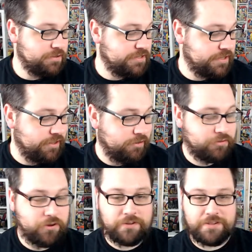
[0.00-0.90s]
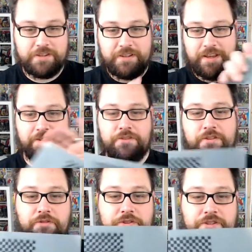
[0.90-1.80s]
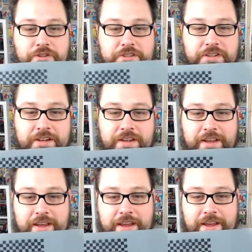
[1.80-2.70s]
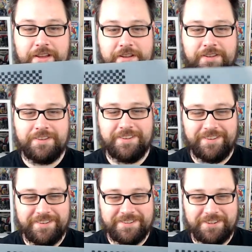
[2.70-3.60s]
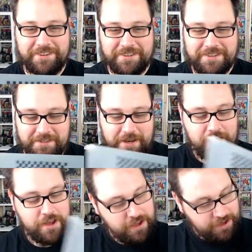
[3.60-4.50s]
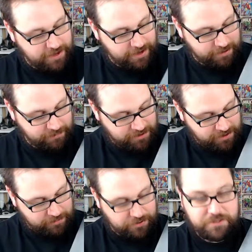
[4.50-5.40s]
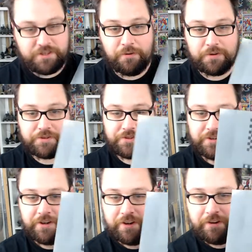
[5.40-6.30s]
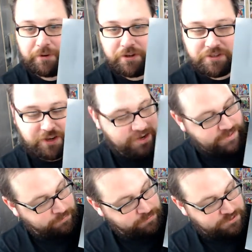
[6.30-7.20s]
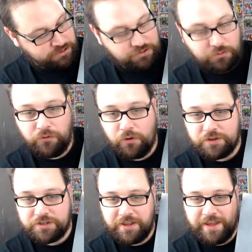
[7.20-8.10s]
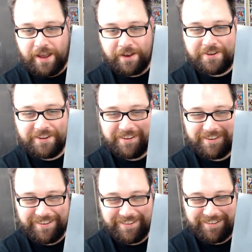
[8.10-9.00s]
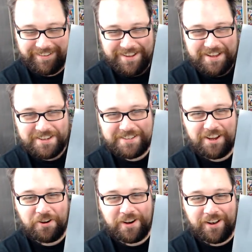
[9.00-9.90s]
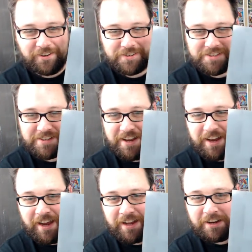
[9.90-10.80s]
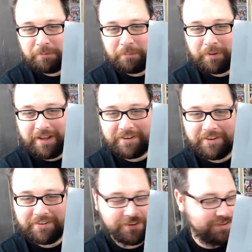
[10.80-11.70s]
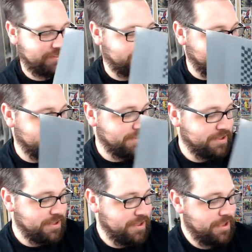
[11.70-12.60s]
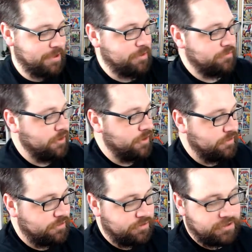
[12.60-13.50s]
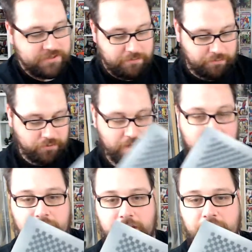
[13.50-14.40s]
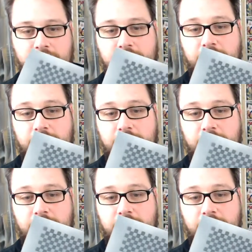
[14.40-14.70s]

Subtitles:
be used together. I've got the end result here, as you can see. Because I hit that with such force at the end, so close, a little bit bled underneath there. I've got another example here.